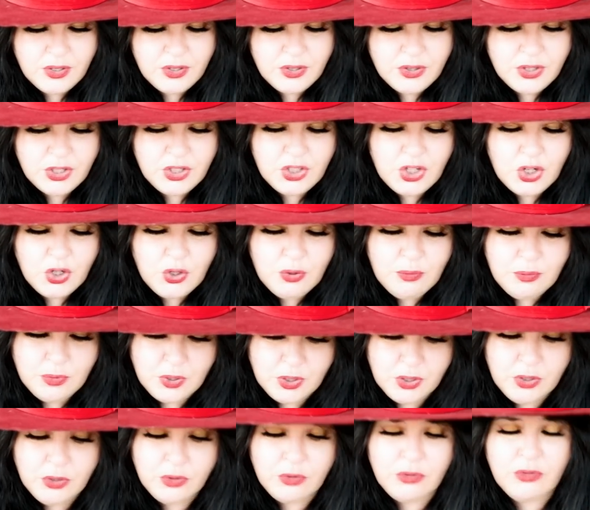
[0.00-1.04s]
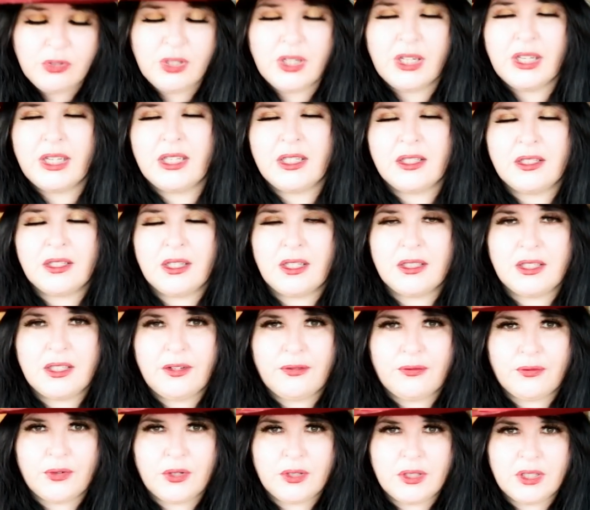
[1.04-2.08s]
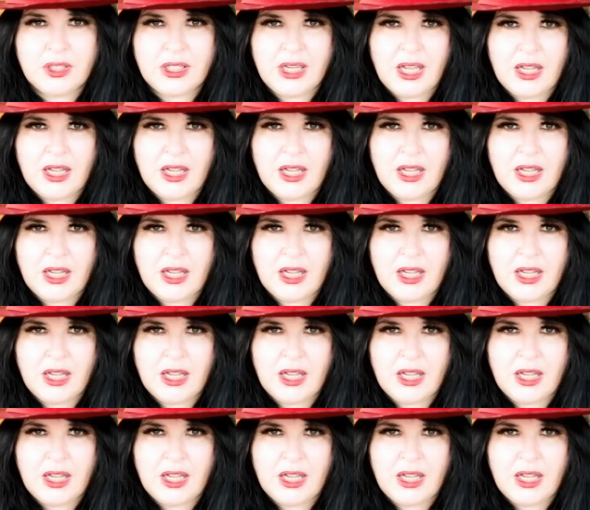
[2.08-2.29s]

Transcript: the new moon is a different